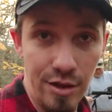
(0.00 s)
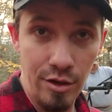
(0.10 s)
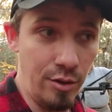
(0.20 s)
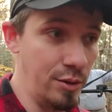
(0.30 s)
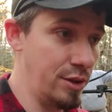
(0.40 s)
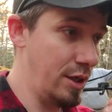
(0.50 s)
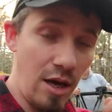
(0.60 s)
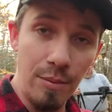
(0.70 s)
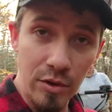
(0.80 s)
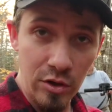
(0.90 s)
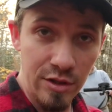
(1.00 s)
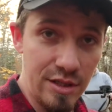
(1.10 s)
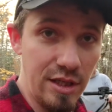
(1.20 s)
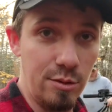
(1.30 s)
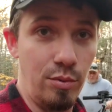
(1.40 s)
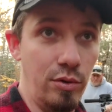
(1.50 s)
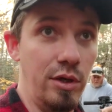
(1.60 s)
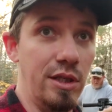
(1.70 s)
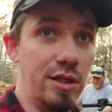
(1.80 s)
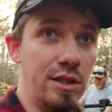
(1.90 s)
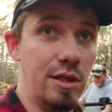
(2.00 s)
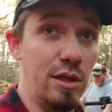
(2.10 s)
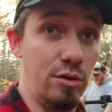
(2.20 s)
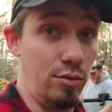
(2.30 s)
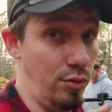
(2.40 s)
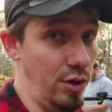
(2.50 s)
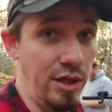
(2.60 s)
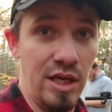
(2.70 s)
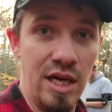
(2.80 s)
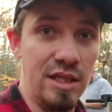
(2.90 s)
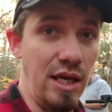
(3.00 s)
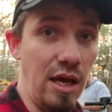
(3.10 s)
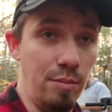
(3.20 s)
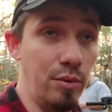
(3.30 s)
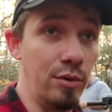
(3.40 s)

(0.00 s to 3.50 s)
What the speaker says: of does, a couple good 6 points. There's a really nice 8